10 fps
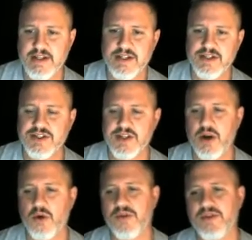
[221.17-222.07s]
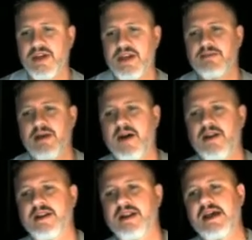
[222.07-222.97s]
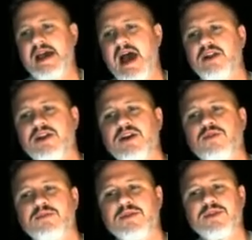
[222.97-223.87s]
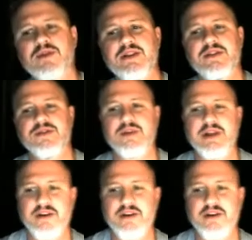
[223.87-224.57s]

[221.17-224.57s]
So think about it. How do you go from 3 to 3,